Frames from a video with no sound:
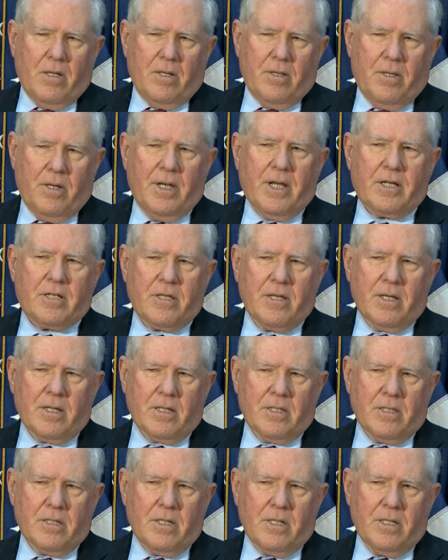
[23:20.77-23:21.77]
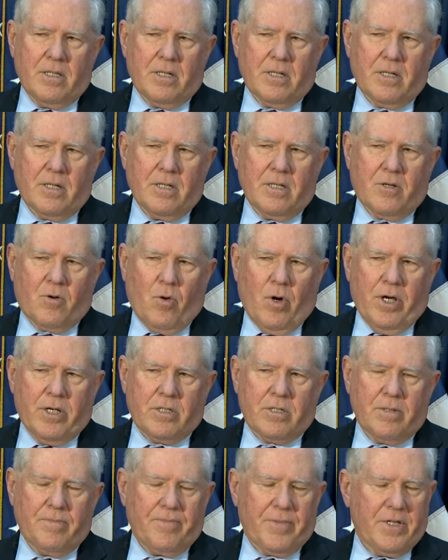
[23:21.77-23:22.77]
The next thing in the
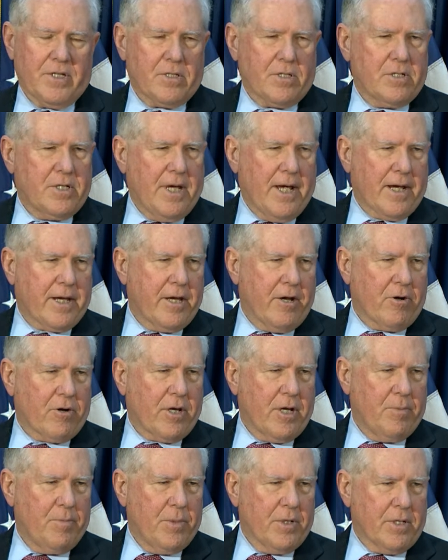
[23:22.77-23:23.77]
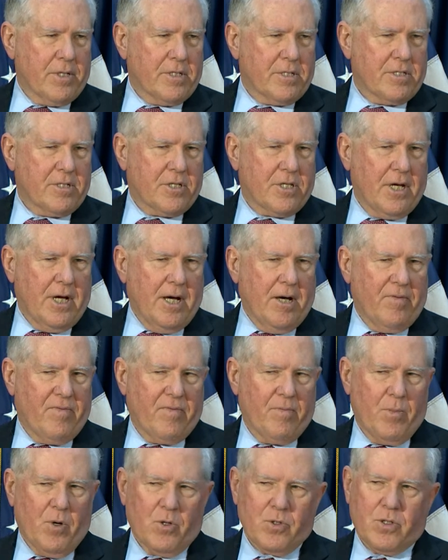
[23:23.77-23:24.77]
equation is attack air capabilities
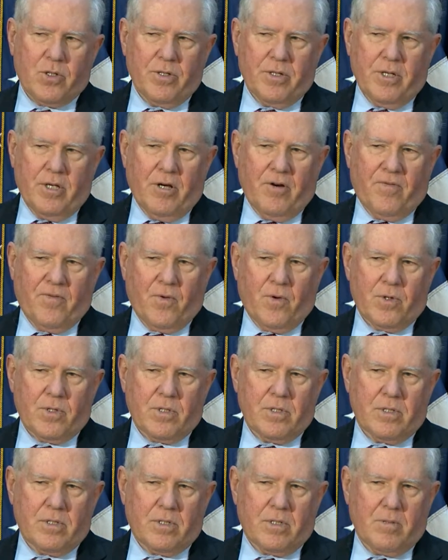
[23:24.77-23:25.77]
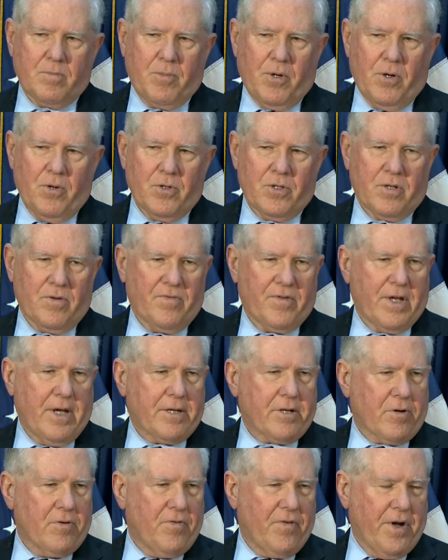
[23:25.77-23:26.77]
itself. Most of the Air Force is composed of
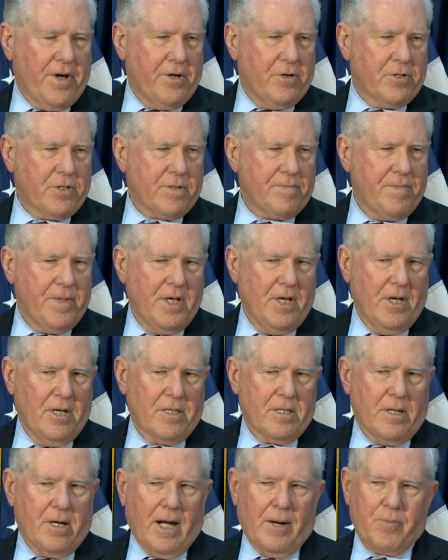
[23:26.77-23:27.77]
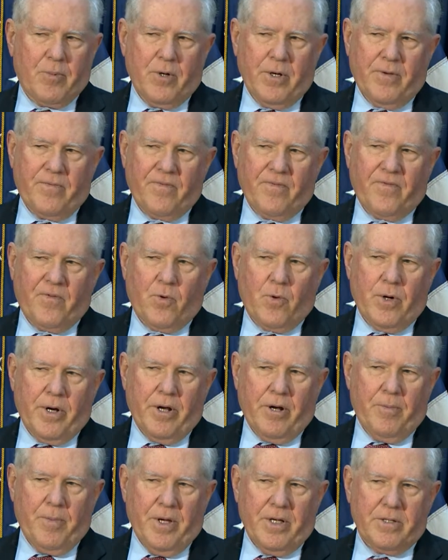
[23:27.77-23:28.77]
tactical fighters that operate from forward
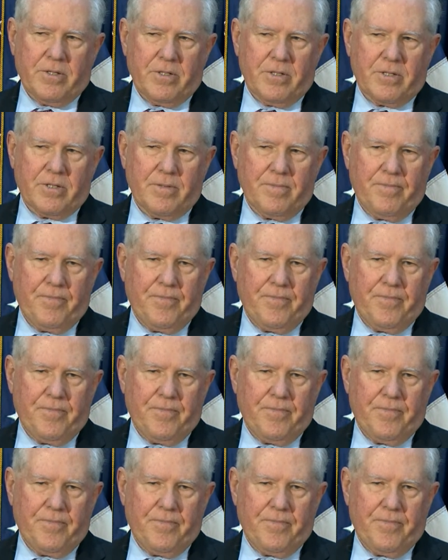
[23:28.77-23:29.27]
air bases.